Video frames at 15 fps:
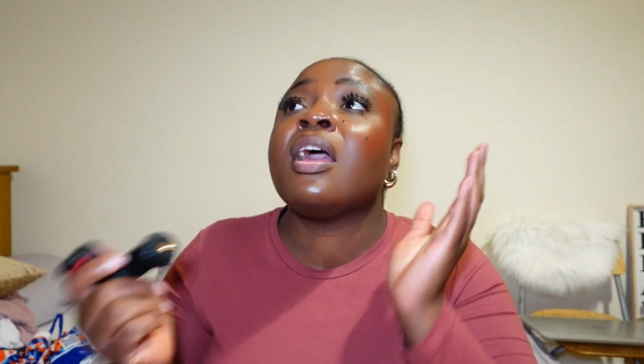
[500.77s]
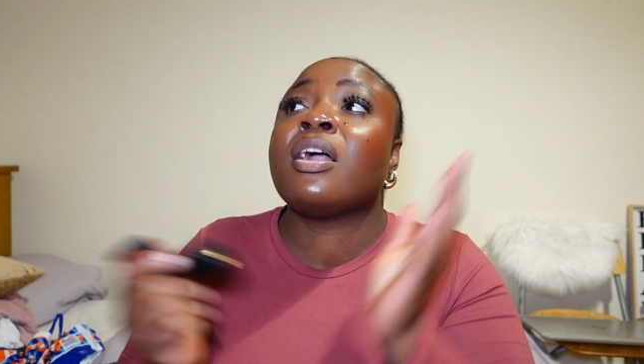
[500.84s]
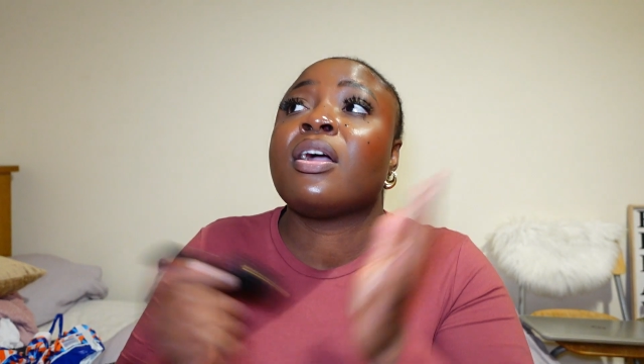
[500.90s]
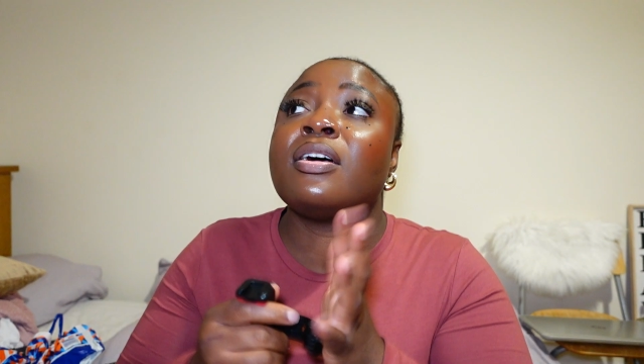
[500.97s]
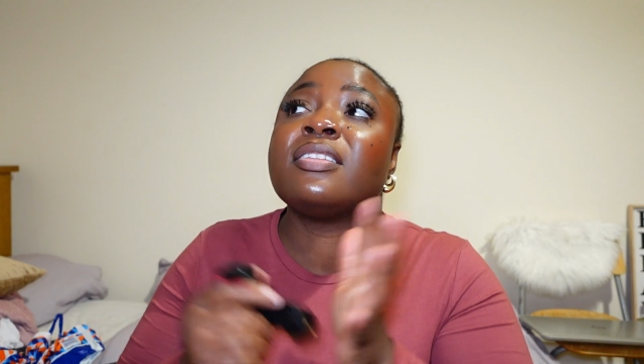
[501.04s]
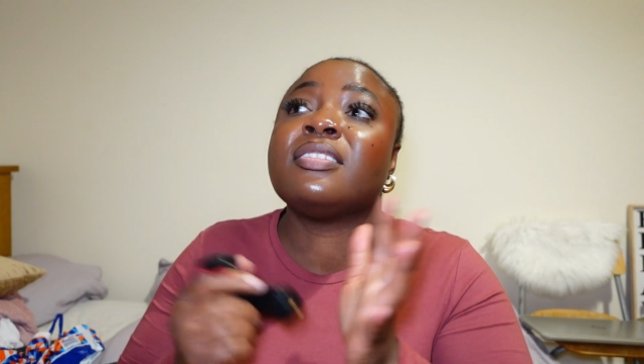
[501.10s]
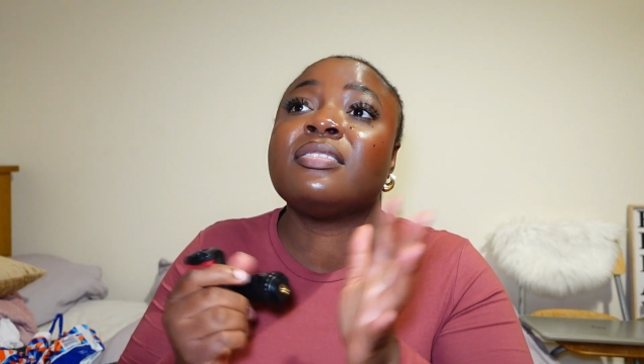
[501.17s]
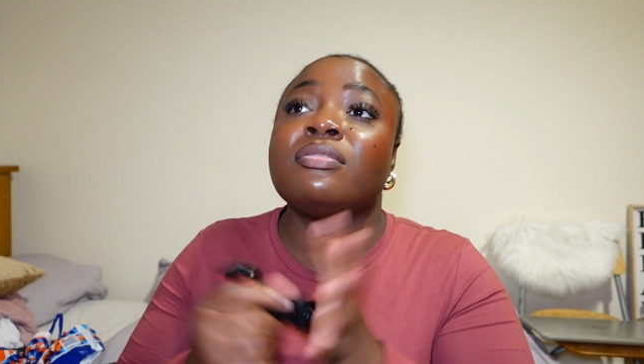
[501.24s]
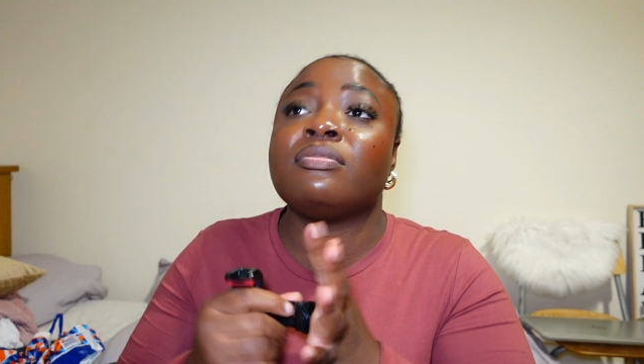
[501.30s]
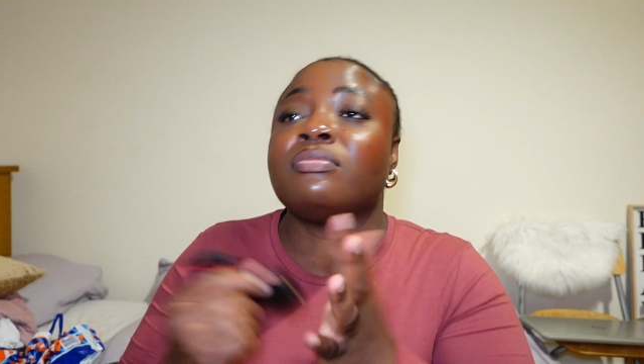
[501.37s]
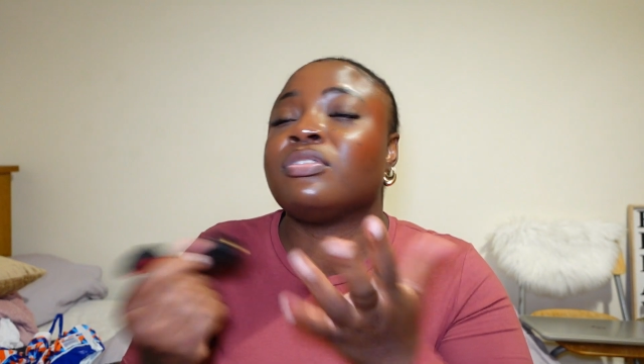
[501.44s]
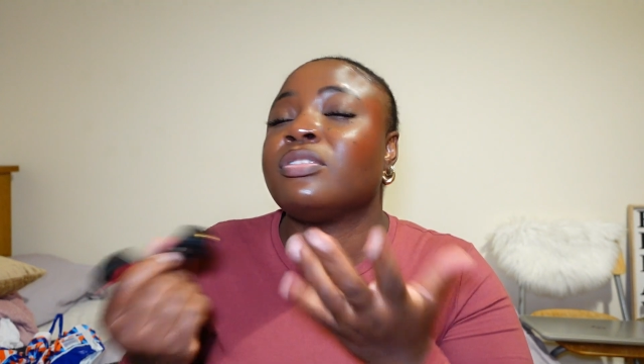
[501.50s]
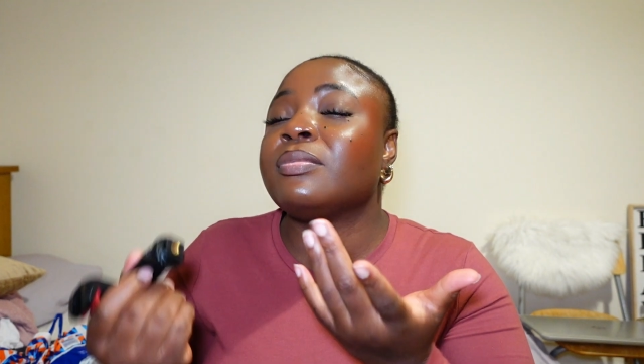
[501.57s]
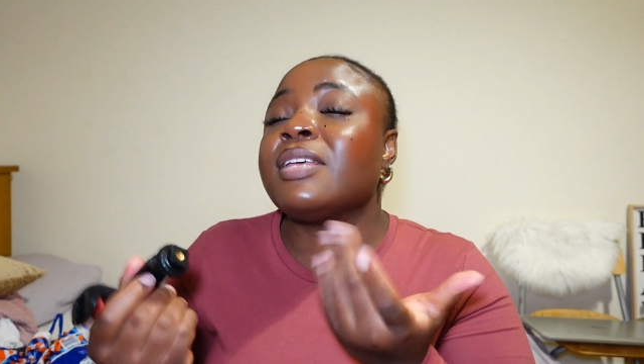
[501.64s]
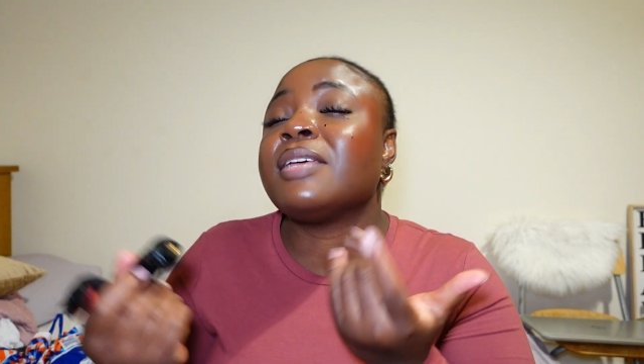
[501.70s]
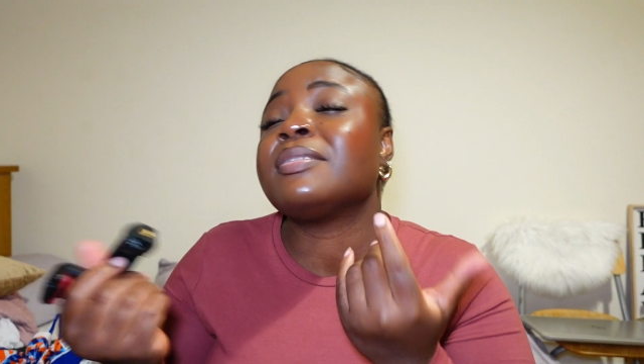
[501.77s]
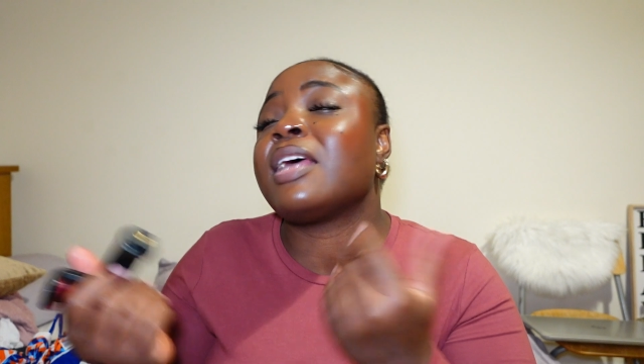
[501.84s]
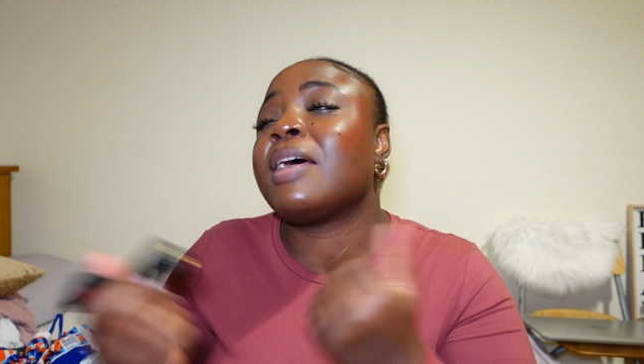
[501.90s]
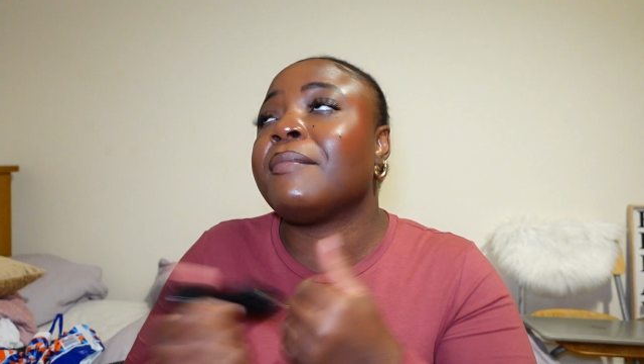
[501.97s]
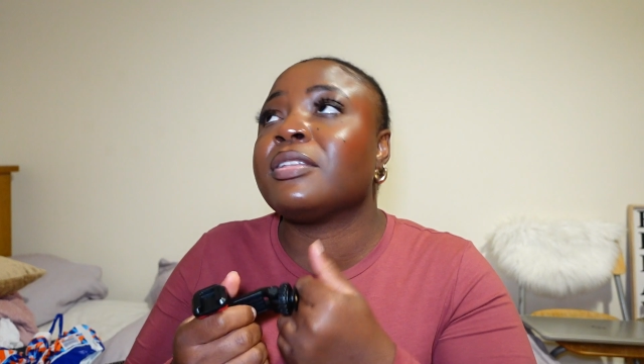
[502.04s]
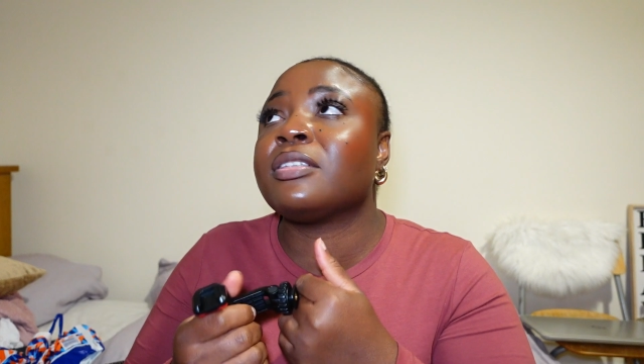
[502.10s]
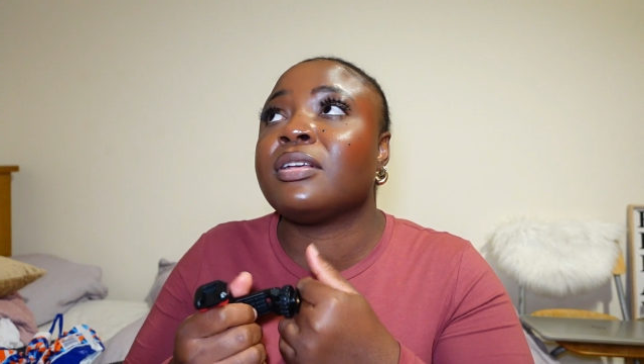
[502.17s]
because sometimes
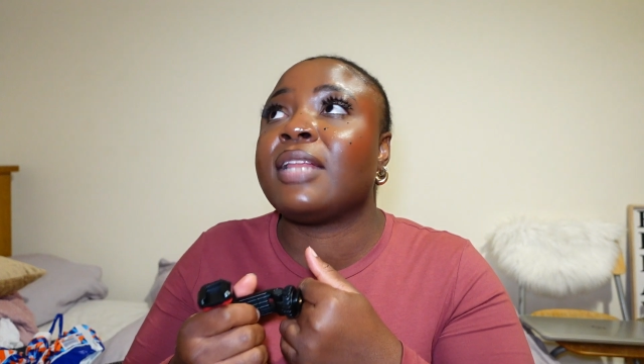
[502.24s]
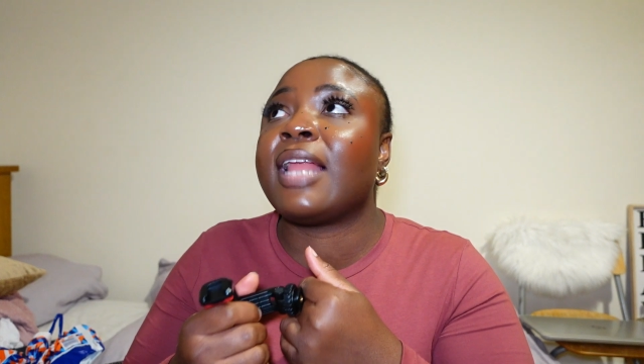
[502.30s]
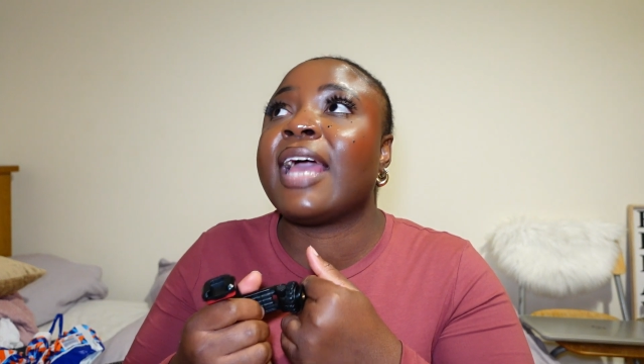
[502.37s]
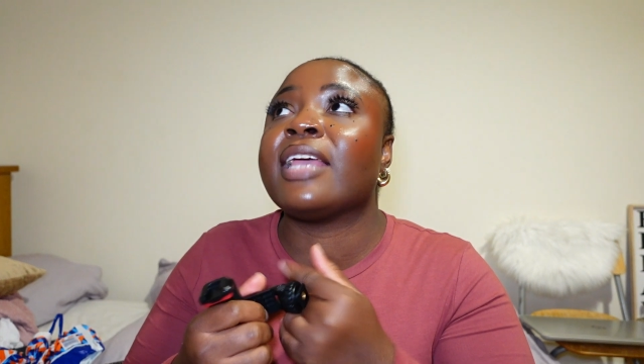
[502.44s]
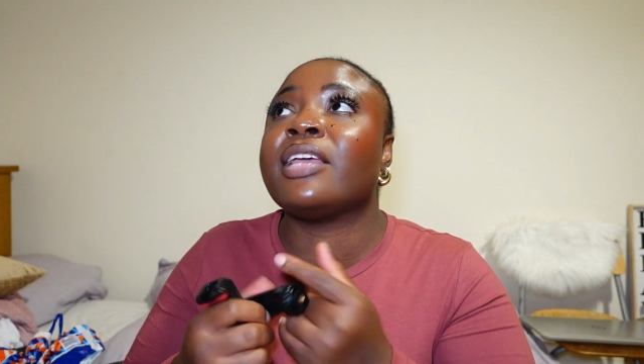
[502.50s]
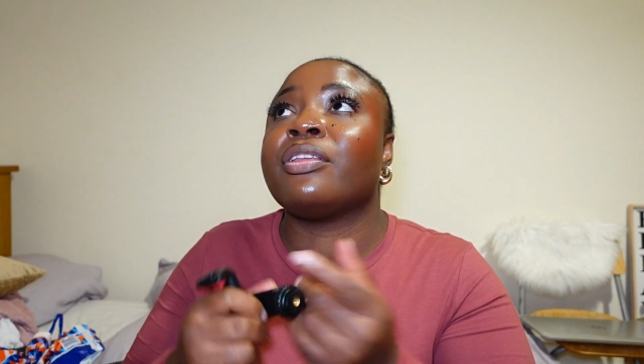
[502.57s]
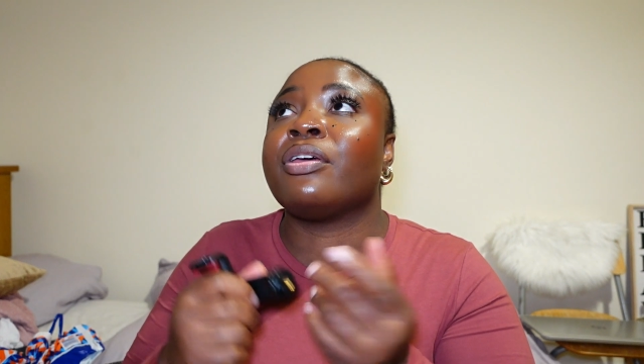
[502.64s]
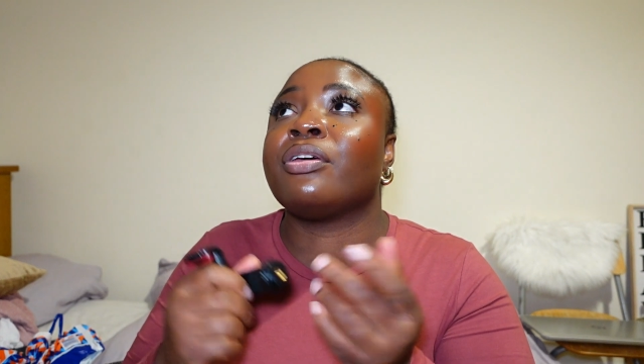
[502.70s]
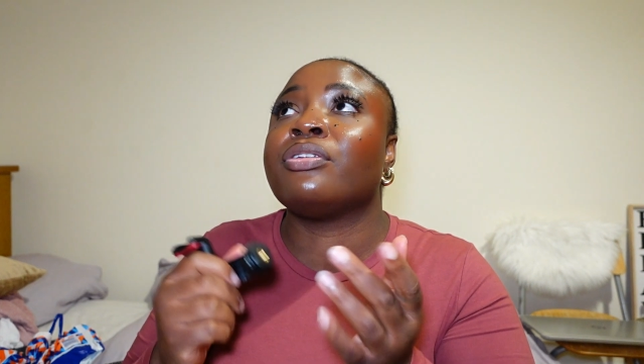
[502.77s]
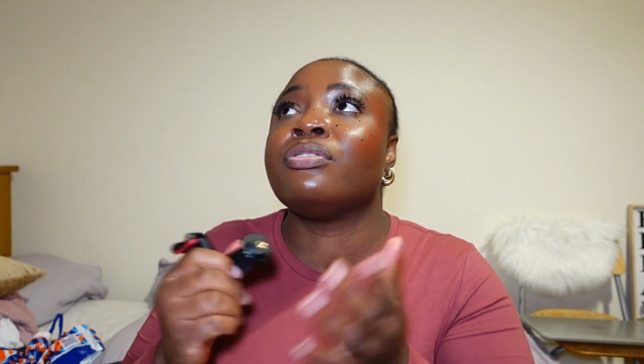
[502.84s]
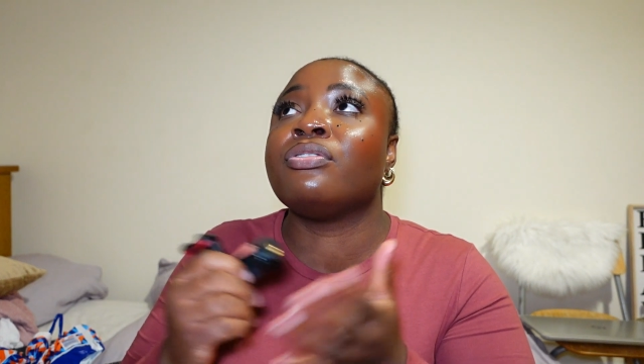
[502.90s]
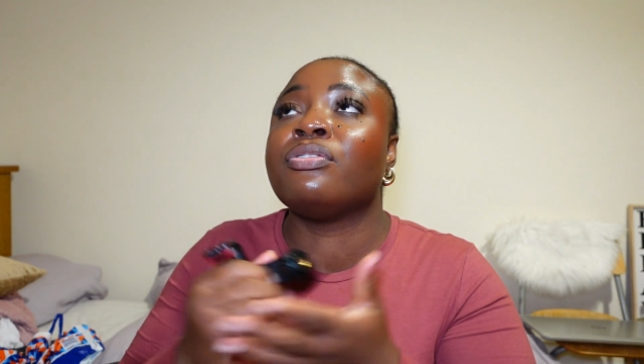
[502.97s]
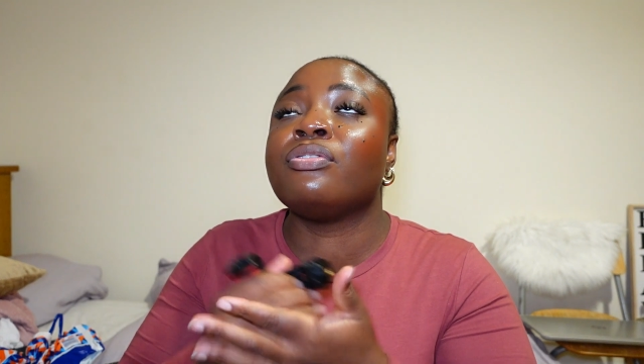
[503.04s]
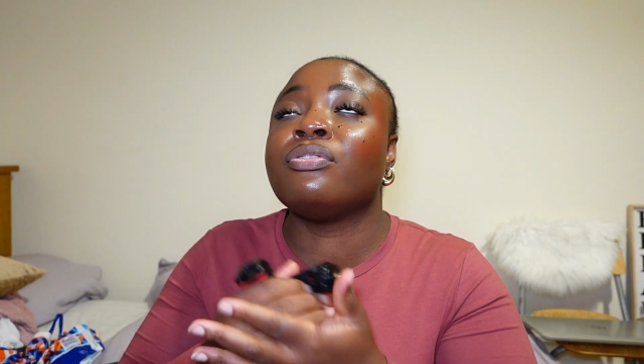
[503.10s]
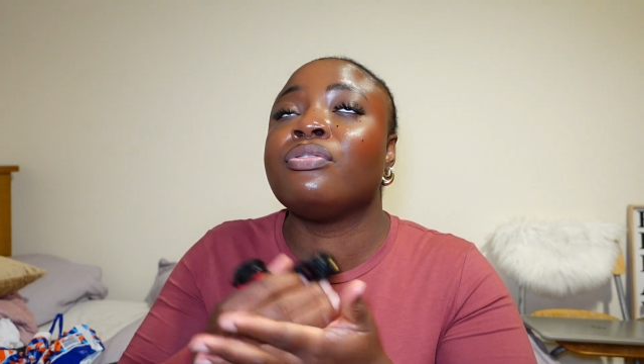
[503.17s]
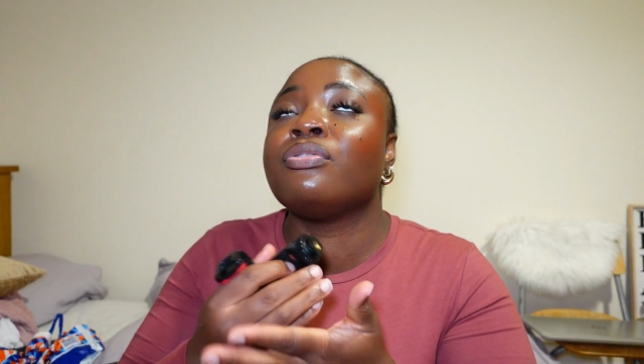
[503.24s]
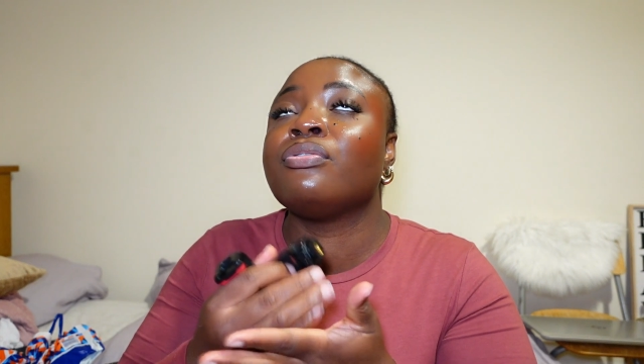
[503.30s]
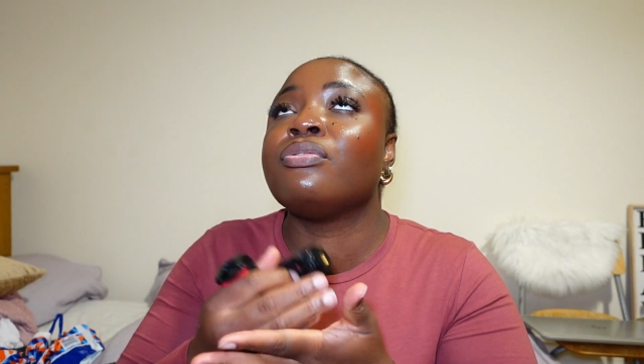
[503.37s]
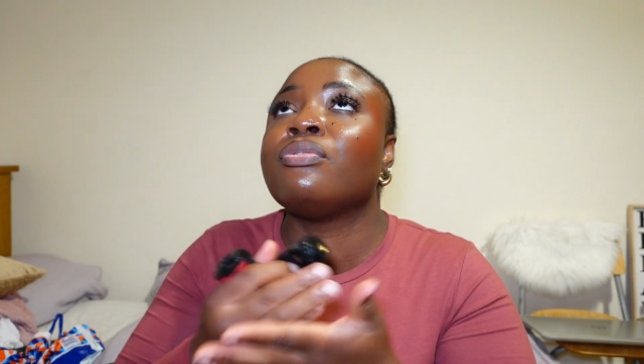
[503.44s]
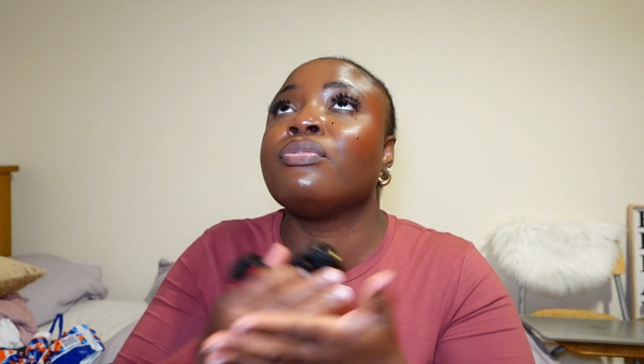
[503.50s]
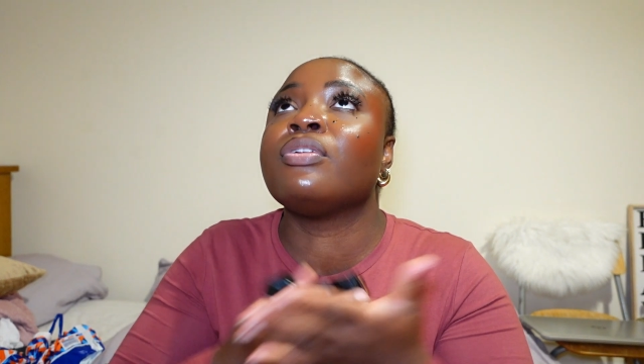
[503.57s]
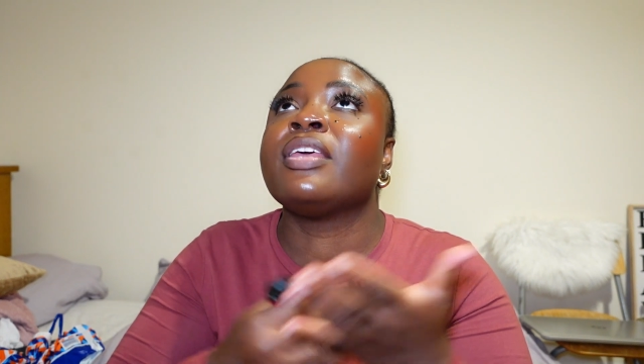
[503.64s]
amazon like you know
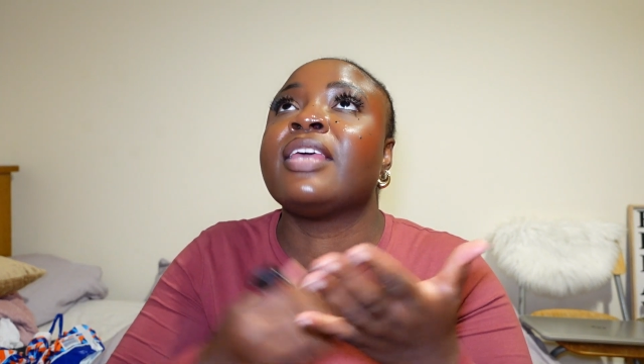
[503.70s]
you